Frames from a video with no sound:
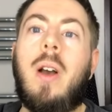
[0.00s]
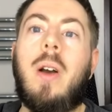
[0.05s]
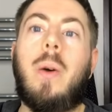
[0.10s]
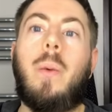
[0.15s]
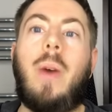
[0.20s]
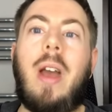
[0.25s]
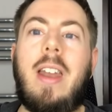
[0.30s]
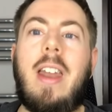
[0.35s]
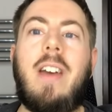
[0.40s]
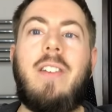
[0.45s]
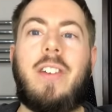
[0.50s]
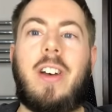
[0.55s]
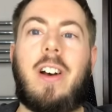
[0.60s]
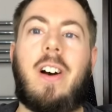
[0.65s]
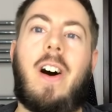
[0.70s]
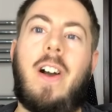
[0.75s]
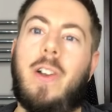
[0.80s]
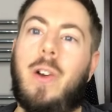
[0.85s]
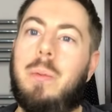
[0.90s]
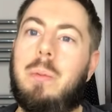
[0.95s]

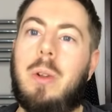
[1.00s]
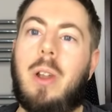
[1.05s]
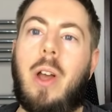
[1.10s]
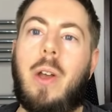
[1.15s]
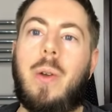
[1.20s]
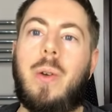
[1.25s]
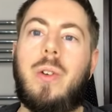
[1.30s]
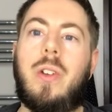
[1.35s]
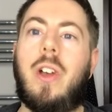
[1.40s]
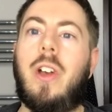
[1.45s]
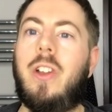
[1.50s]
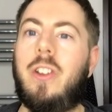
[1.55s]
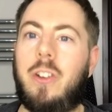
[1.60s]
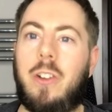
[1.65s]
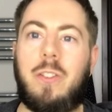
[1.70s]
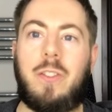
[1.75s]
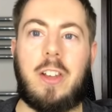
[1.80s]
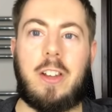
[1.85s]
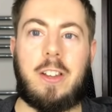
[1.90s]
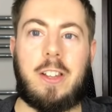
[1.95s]
whenever I upload a
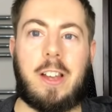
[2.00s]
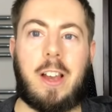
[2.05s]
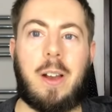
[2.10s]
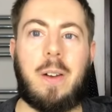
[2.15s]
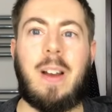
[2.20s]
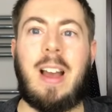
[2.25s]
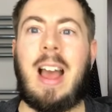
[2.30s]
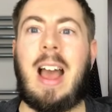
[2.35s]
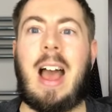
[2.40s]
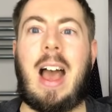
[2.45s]
new video.